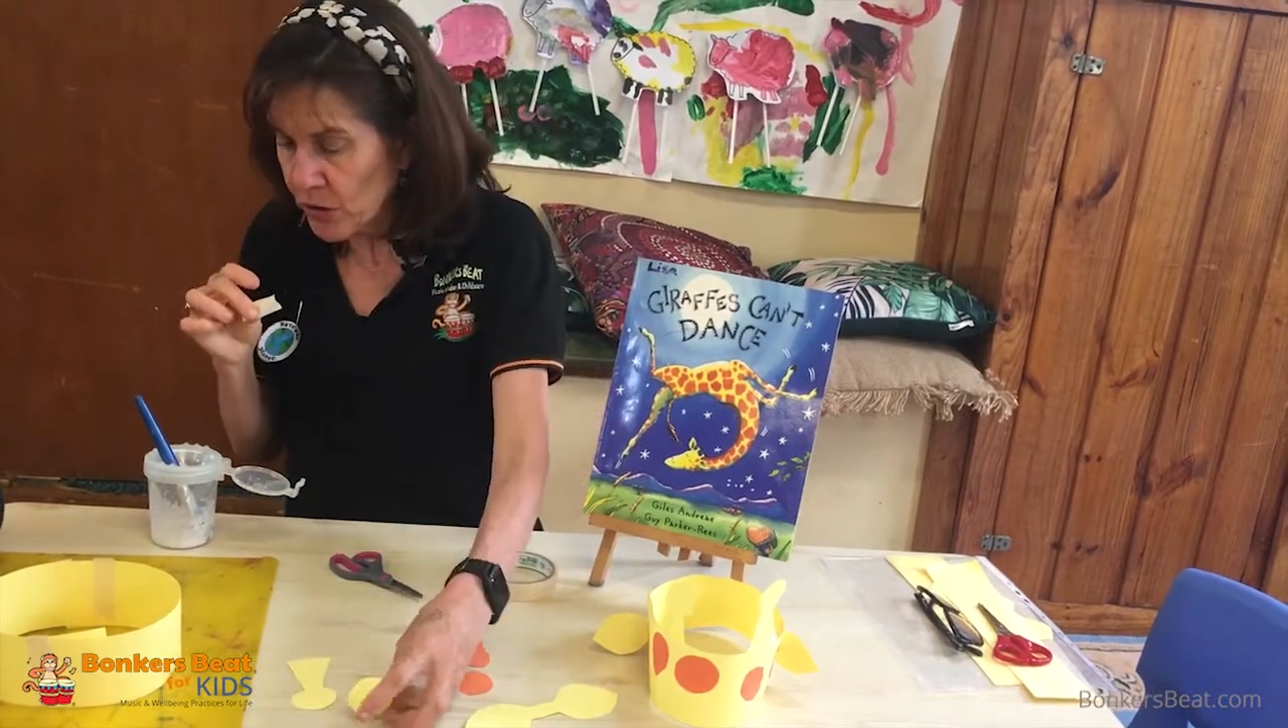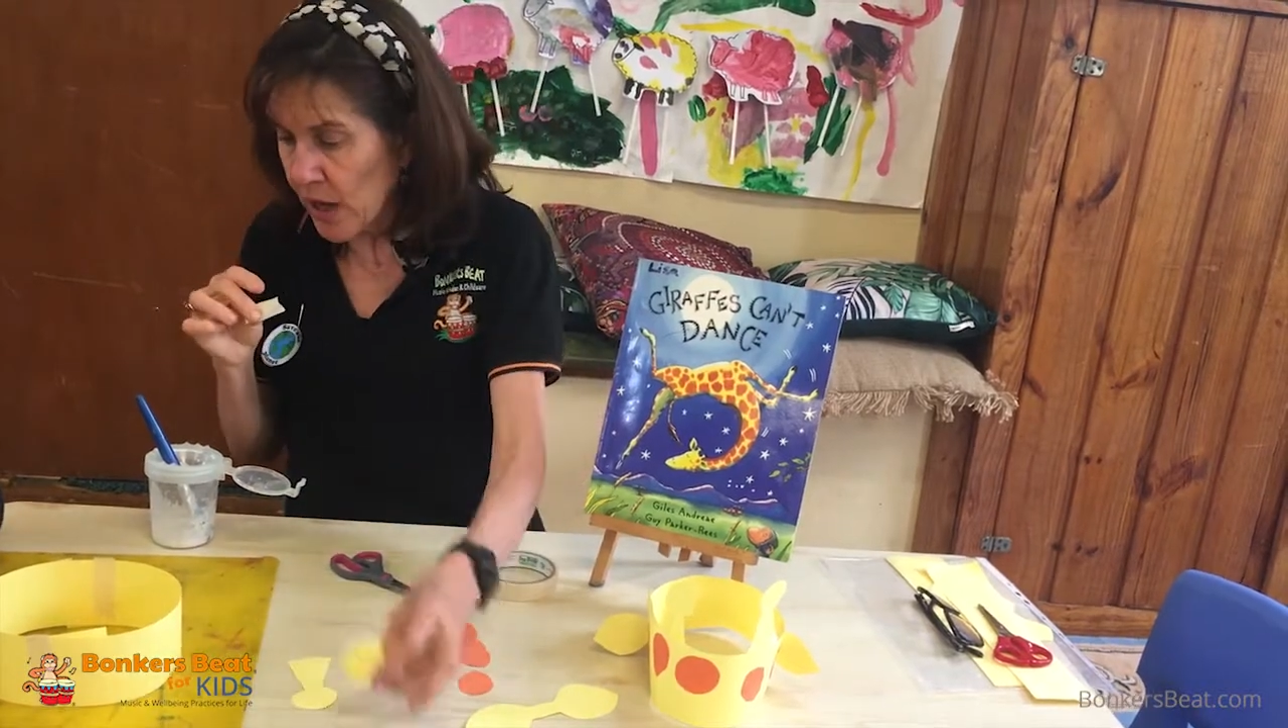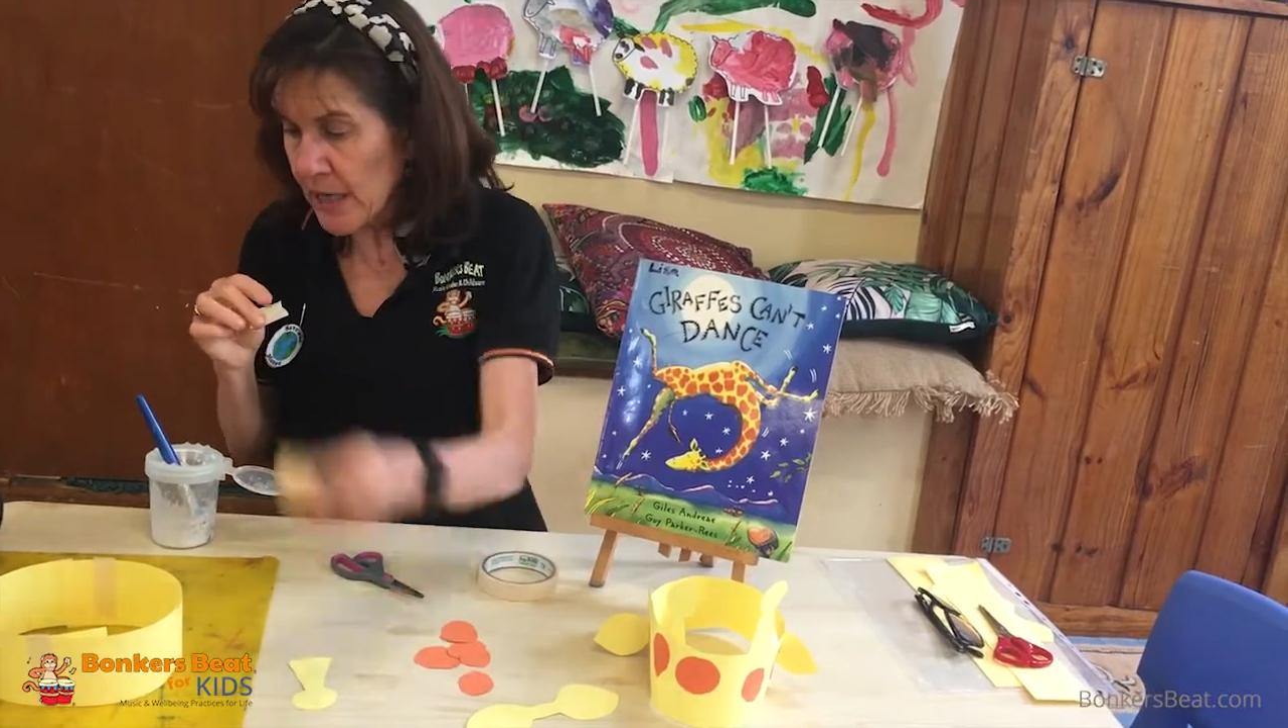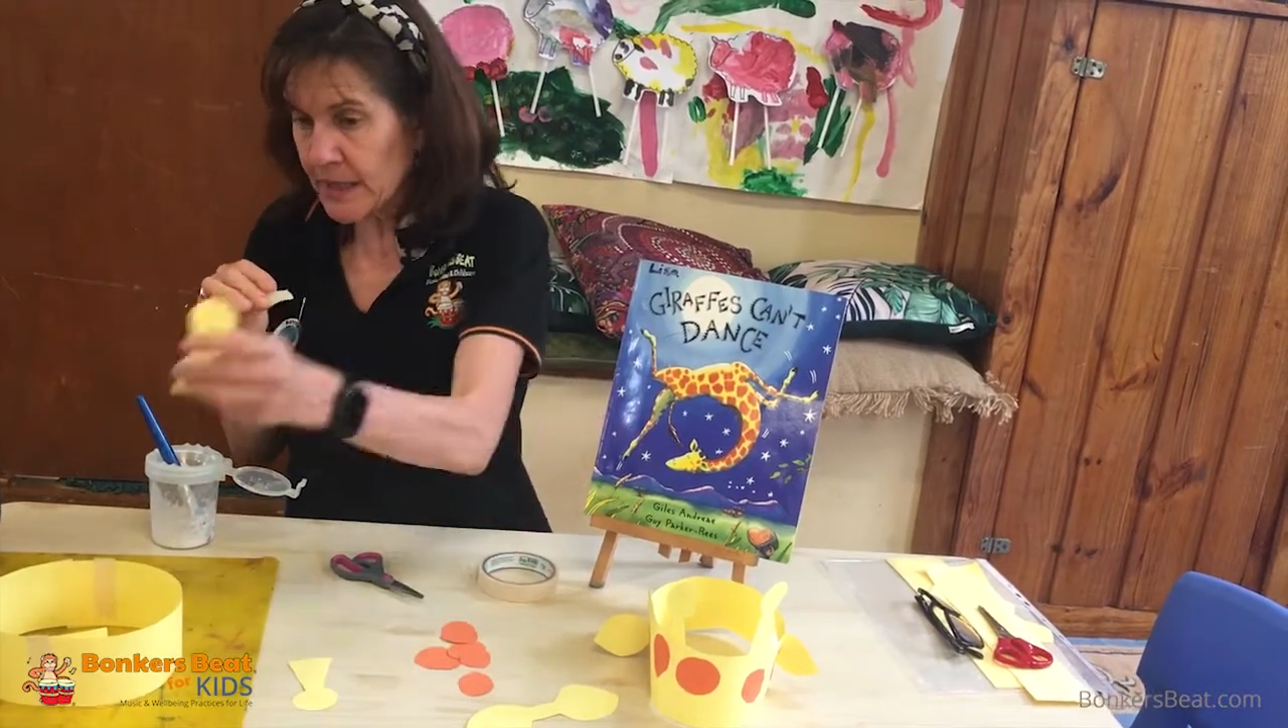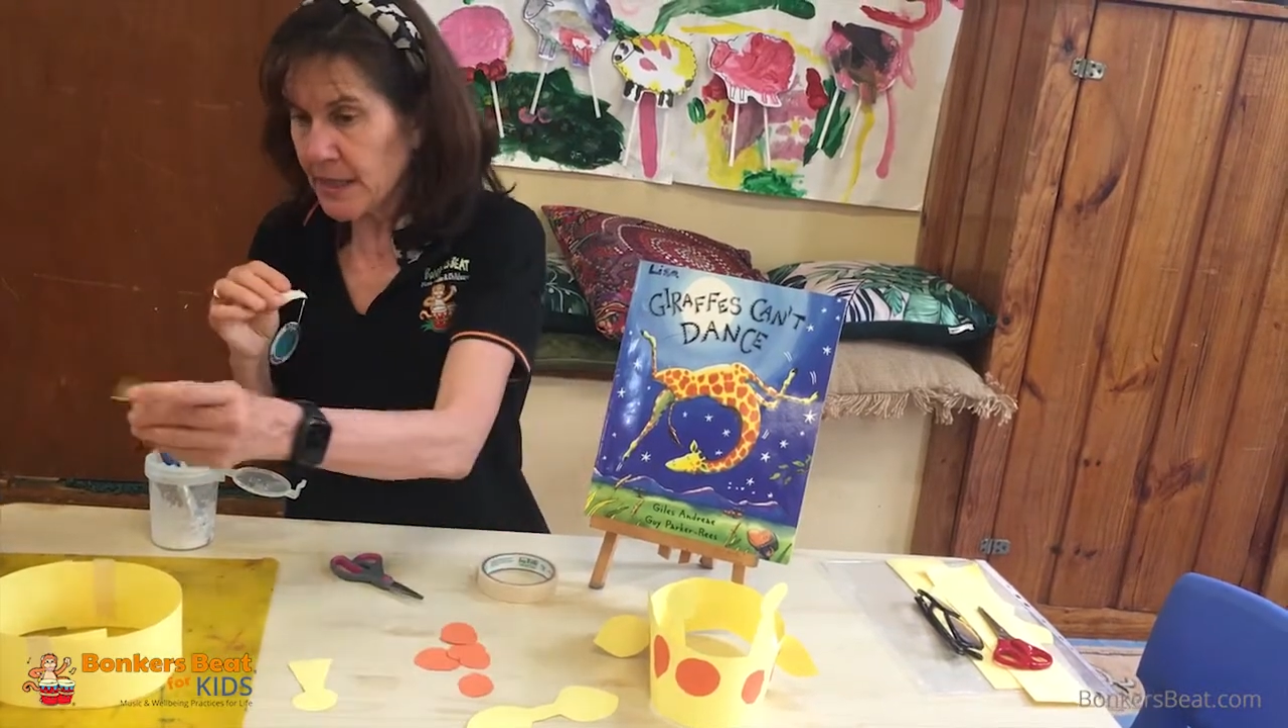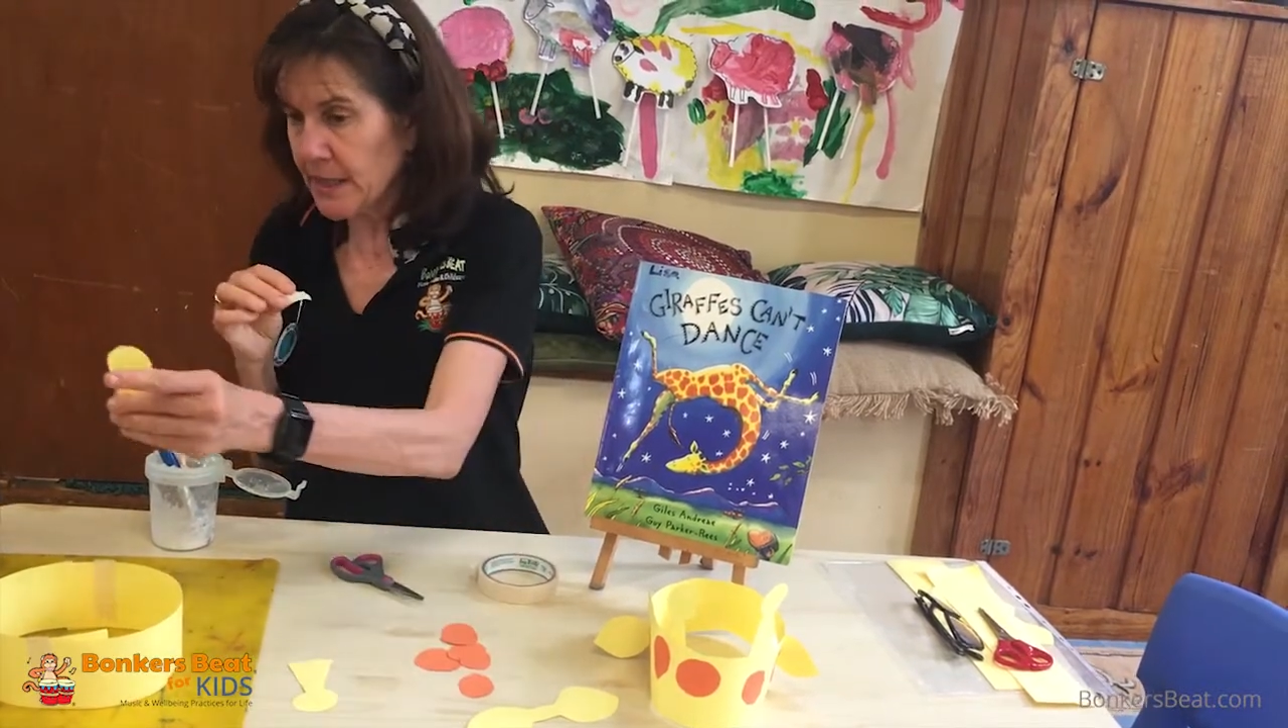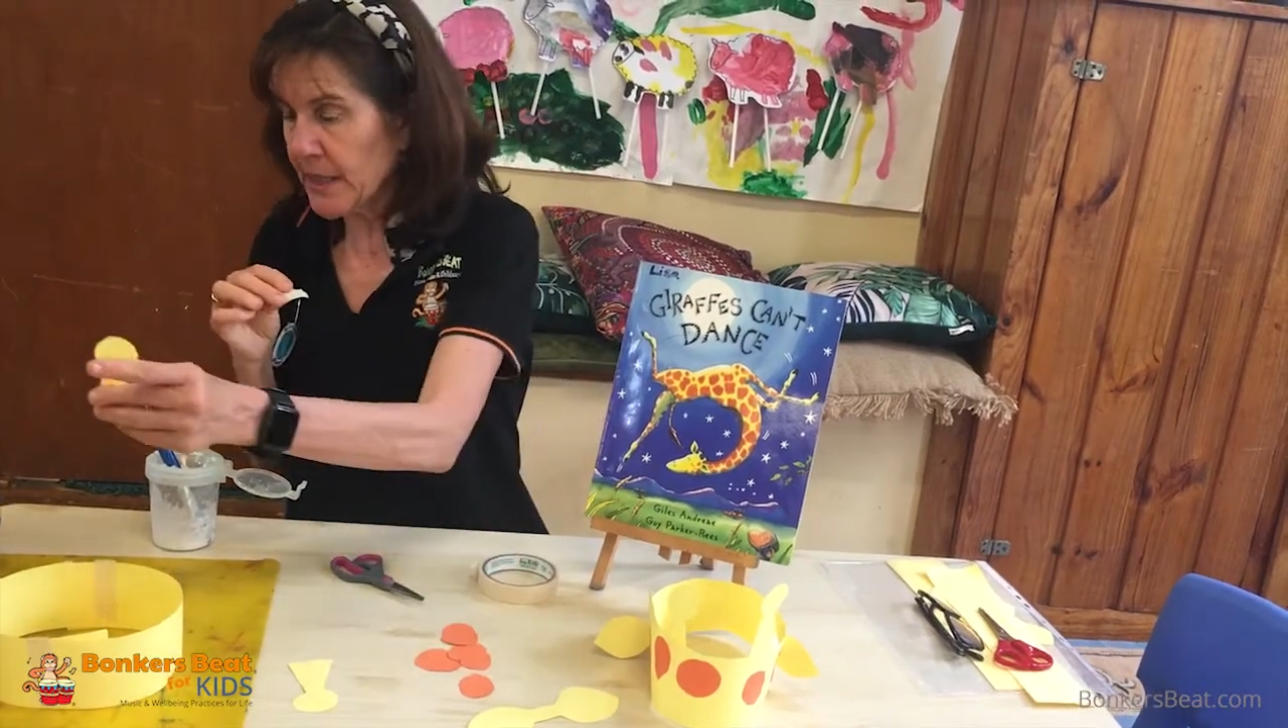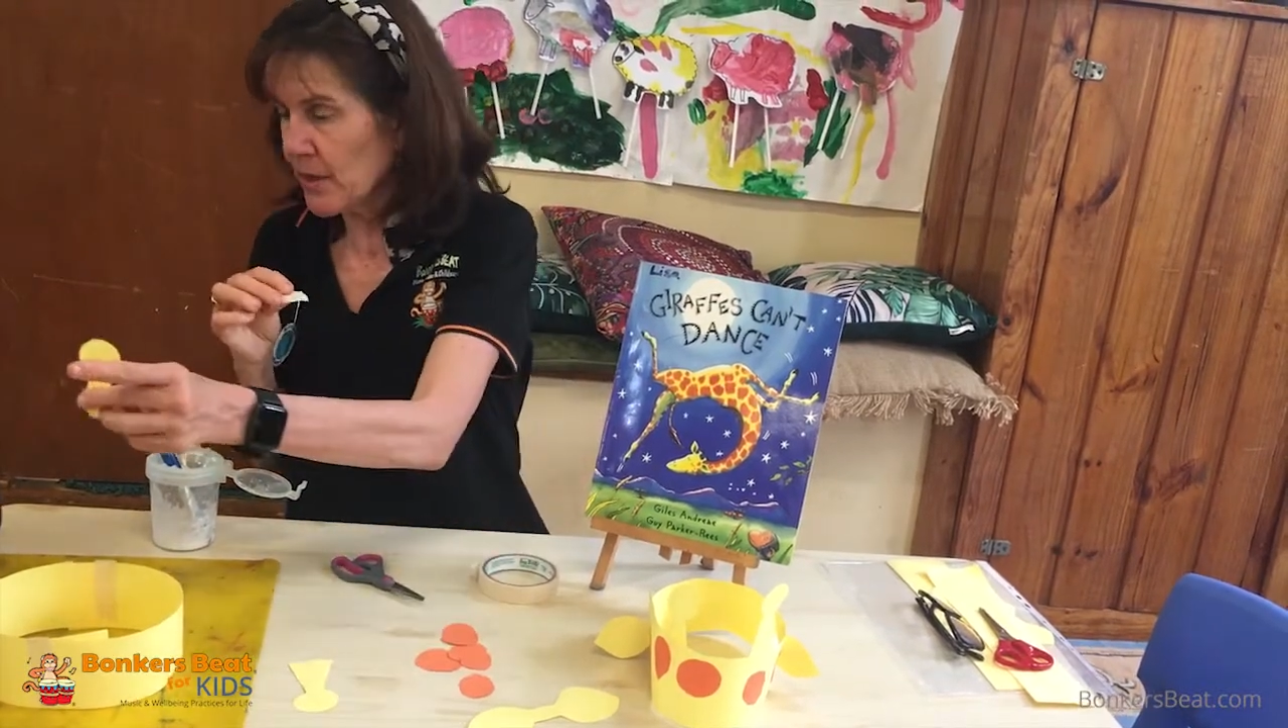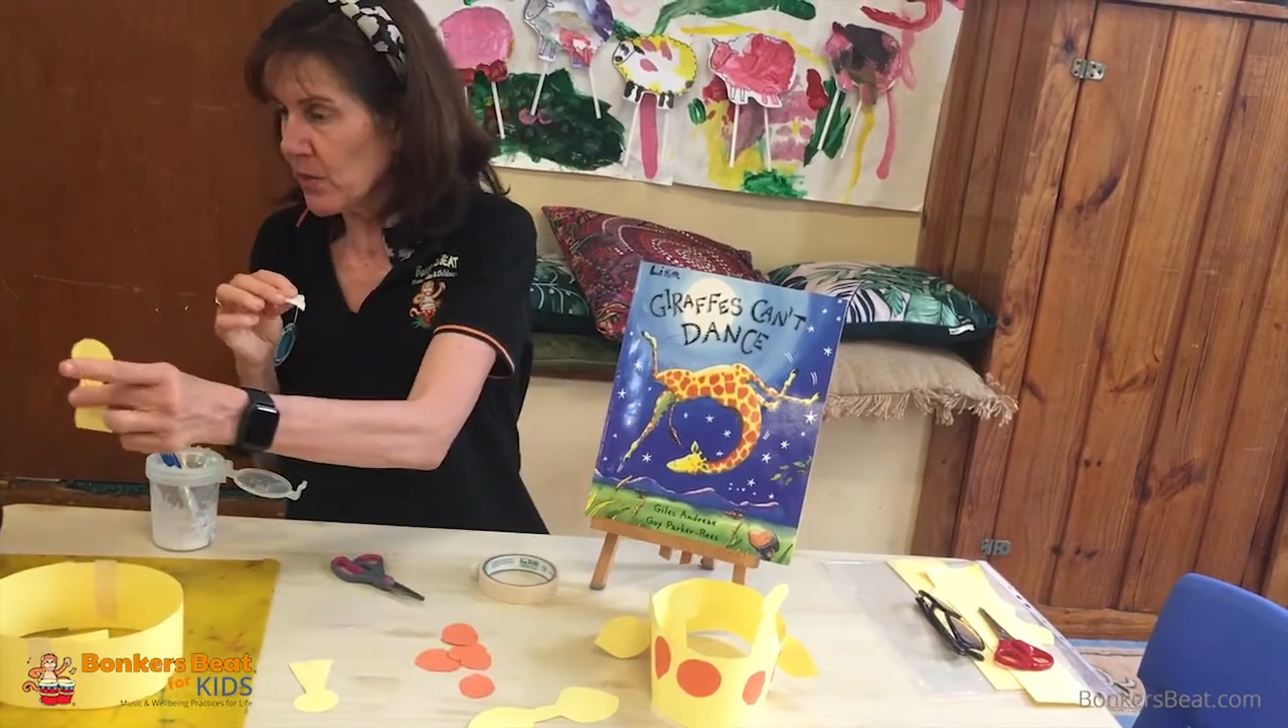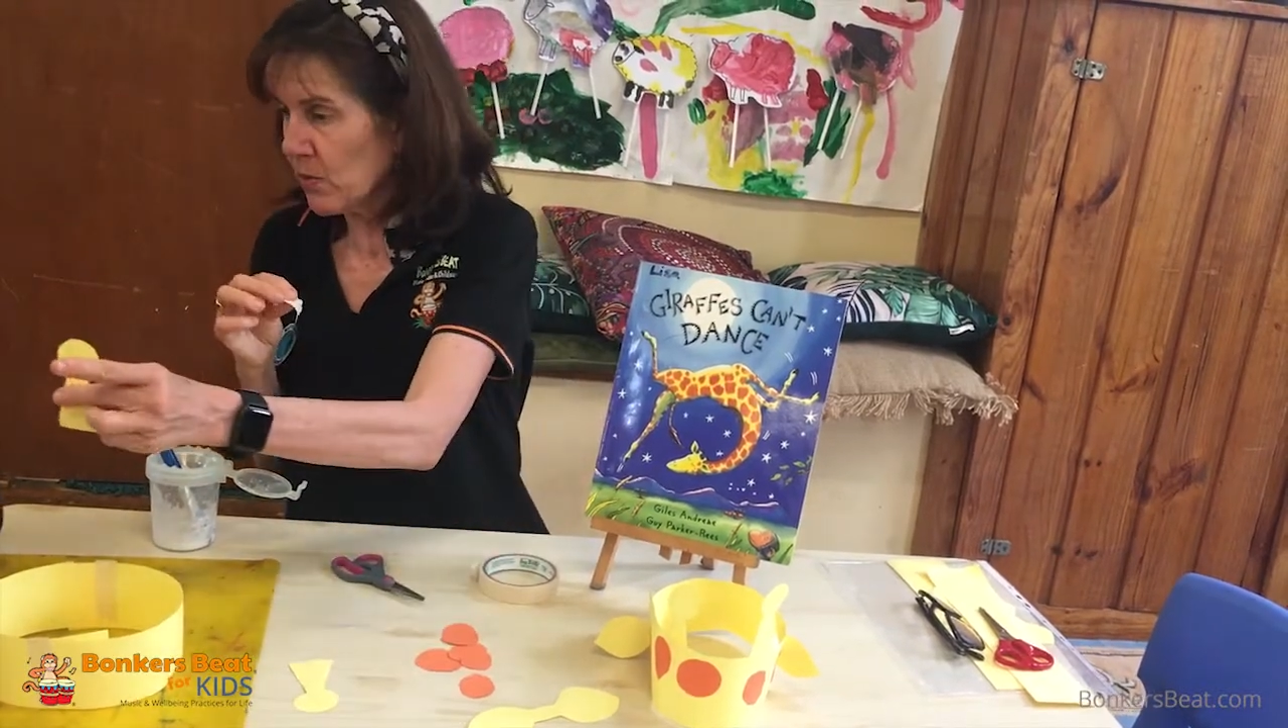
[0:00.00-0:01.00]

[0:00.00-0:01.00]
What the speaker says: like to stick